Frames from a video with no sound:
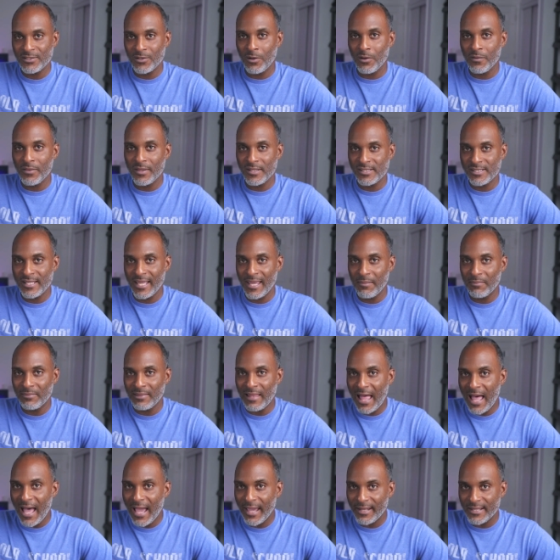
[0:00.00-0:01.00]
on the same
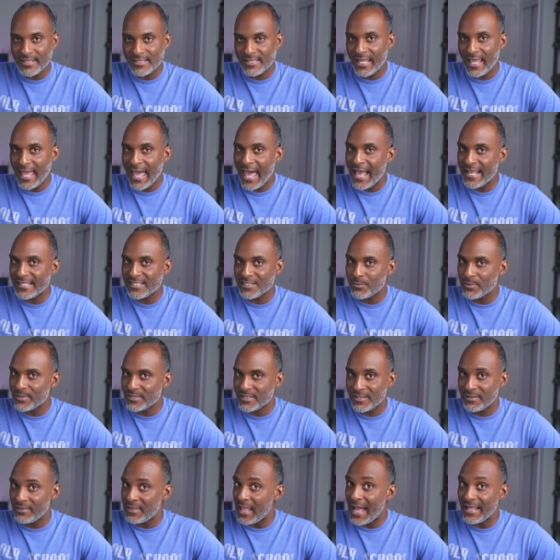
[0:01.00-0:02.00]
line as the
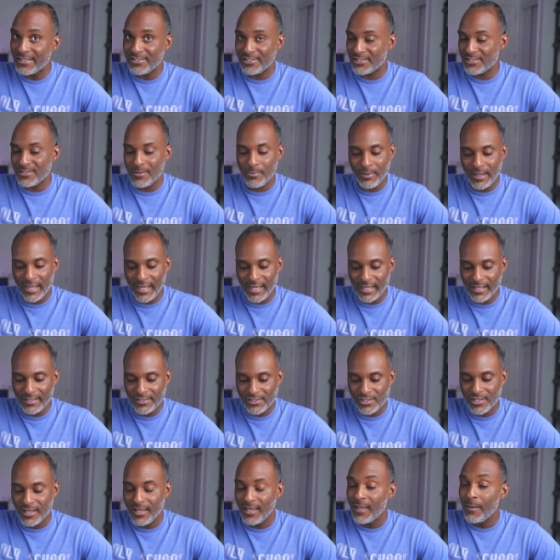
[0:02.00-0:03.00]
asterisk, not just the
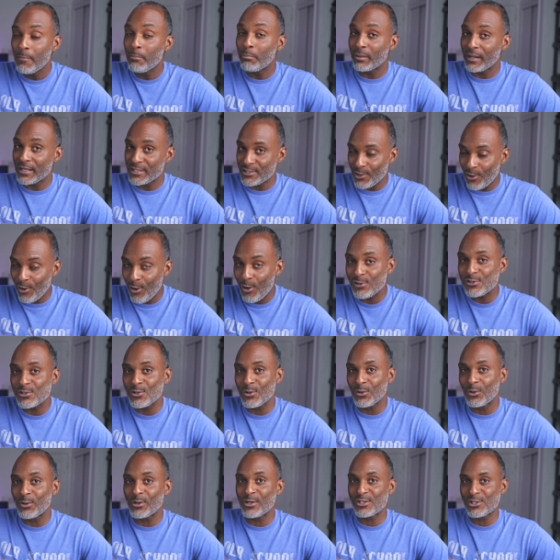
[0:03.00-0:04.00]
page, but it's
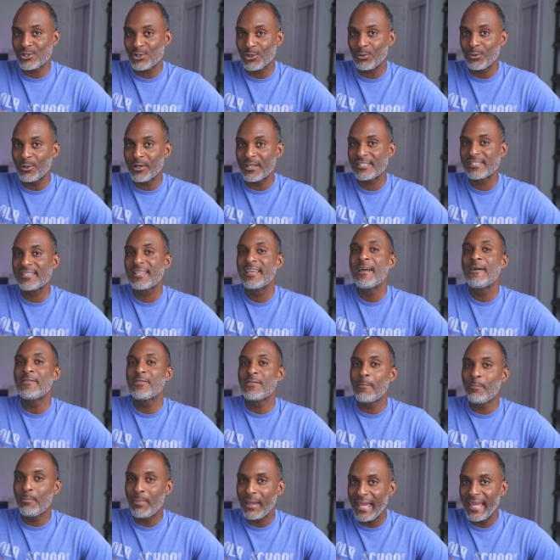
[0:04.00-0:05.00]
also going to show us
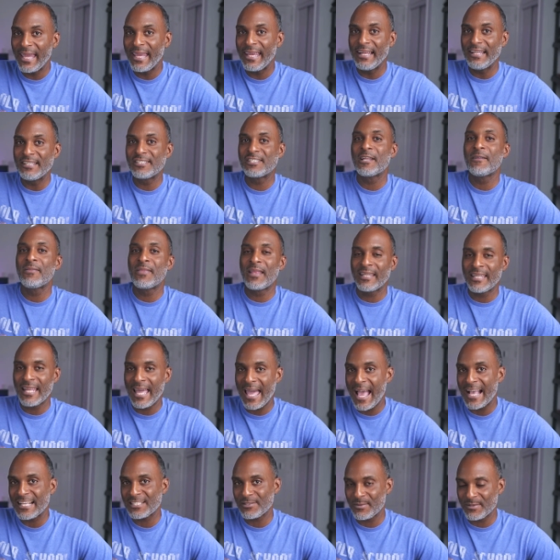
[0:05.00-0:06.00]
the page that the
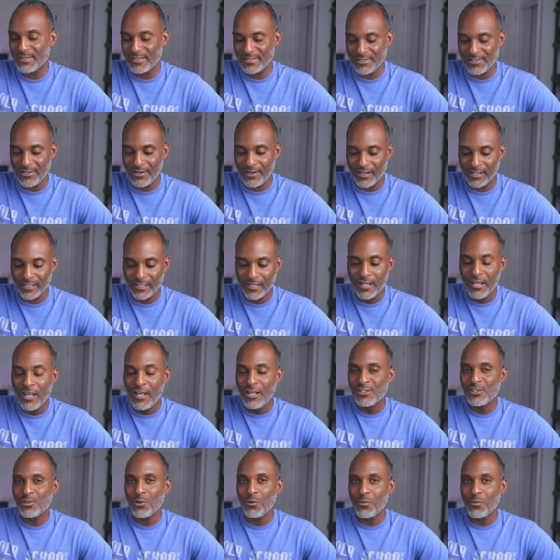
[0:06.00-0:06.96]
asterisk is on. So